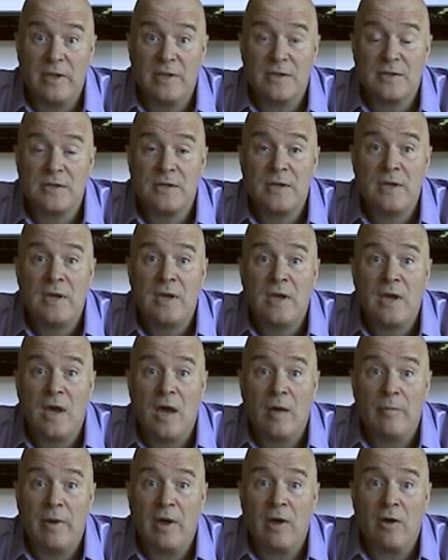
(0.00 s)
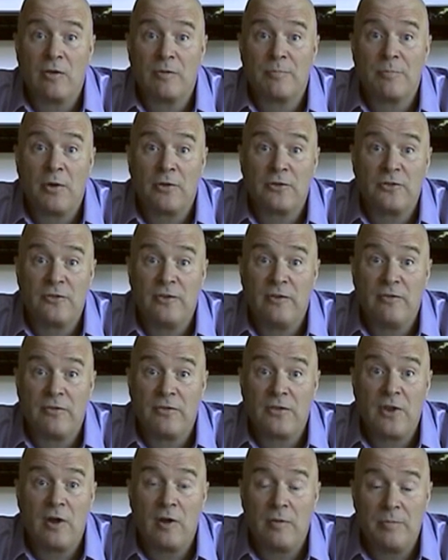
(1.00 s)
bit about positive
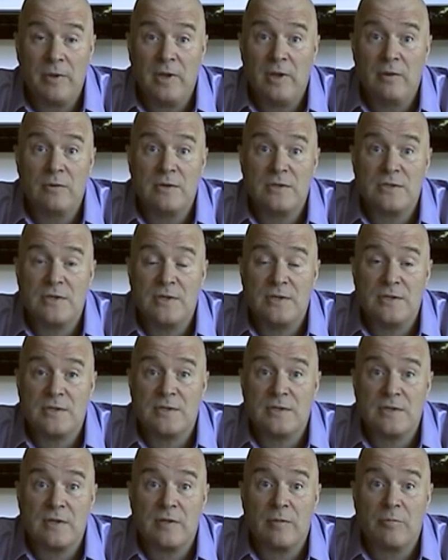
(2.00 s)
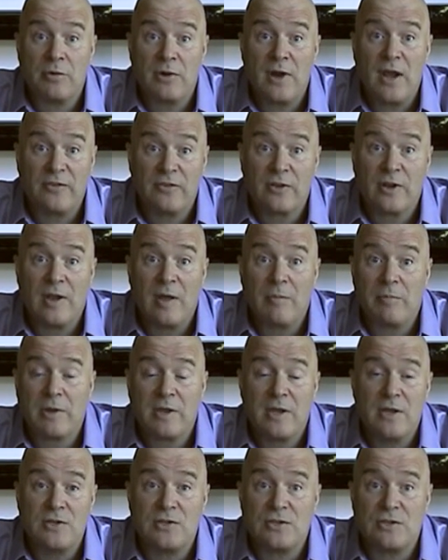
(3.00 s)
therapy, which is the practical
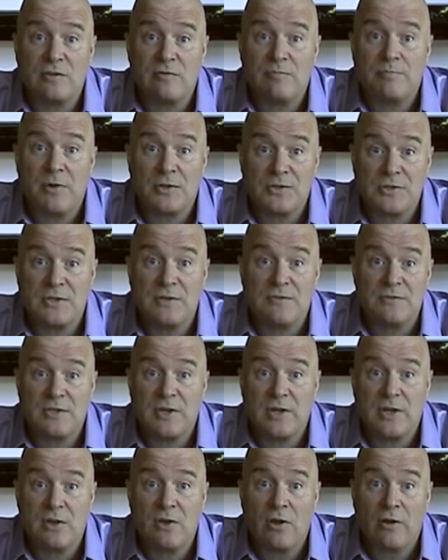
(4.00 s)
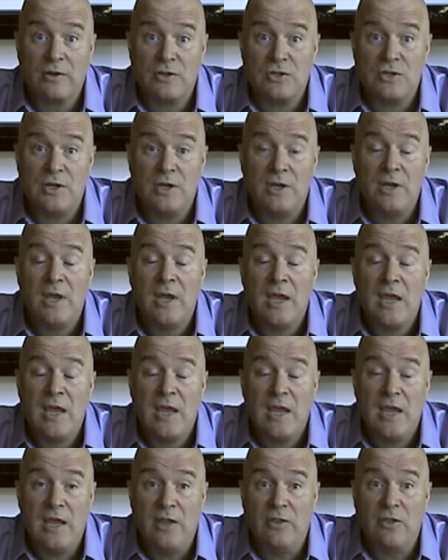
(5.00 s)
application of positive psychology
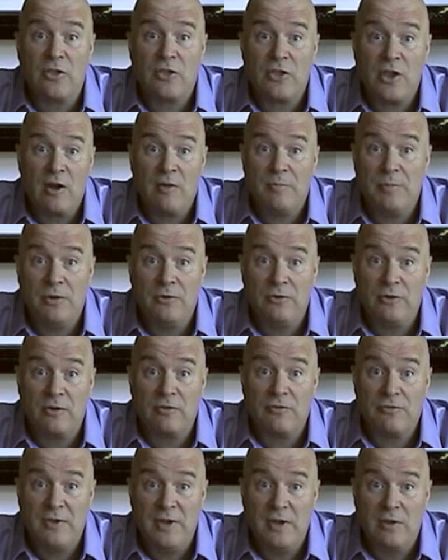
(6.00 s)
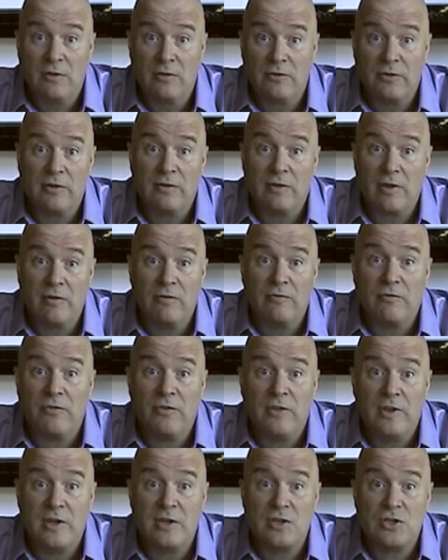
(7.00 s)
in the therapeutic field and
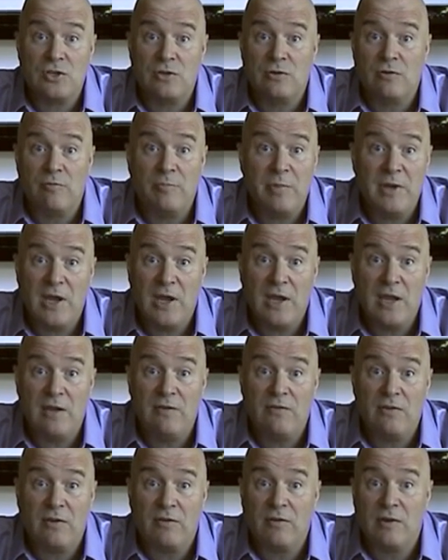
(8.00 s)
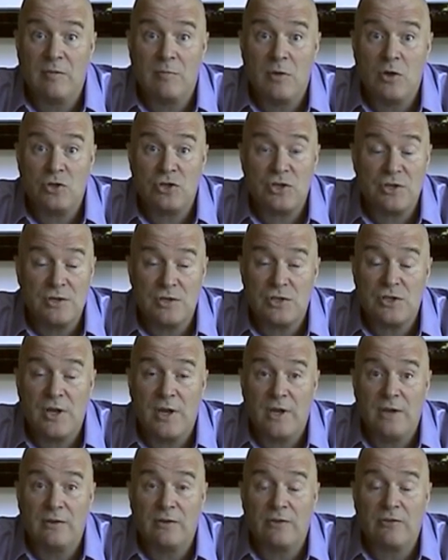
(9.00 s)
for the issue of behaviour and emotion
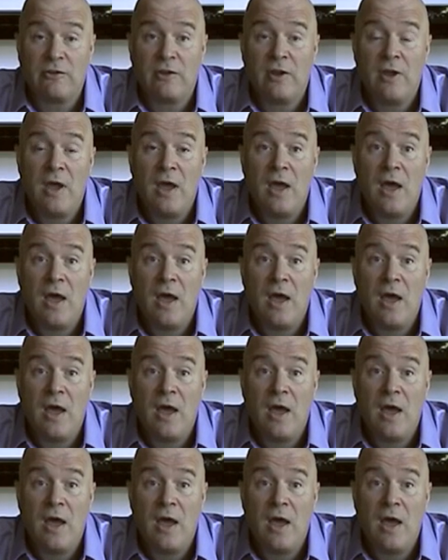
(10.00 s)
change.